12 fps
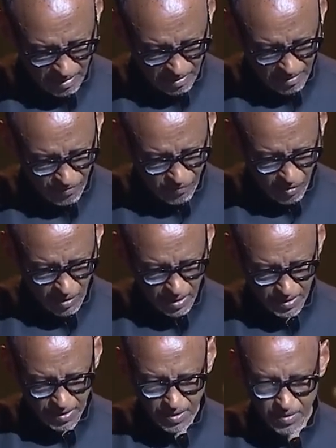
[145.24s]

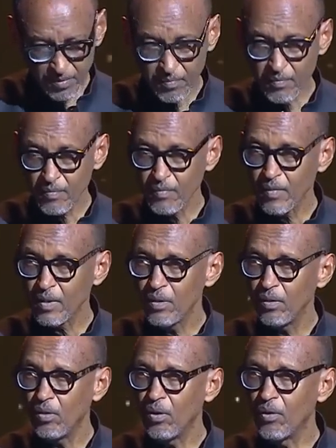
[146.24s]
focus
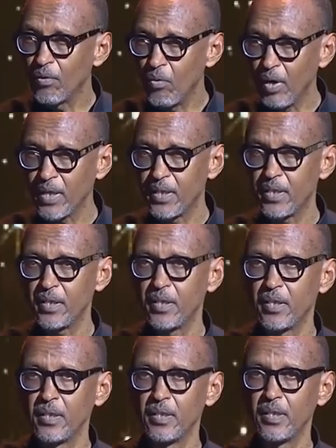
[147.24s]
on what
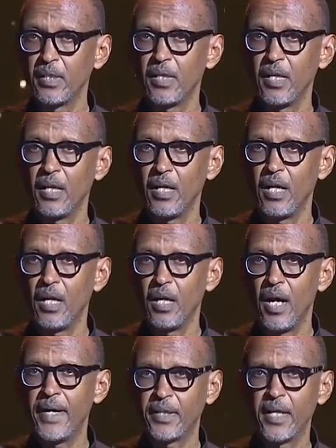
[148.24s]

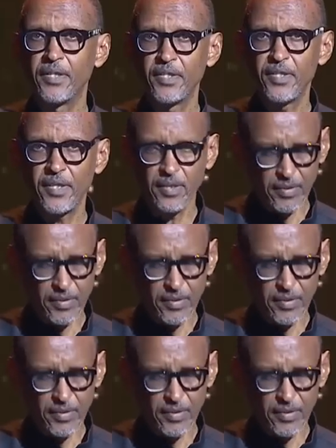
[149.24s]
I can see.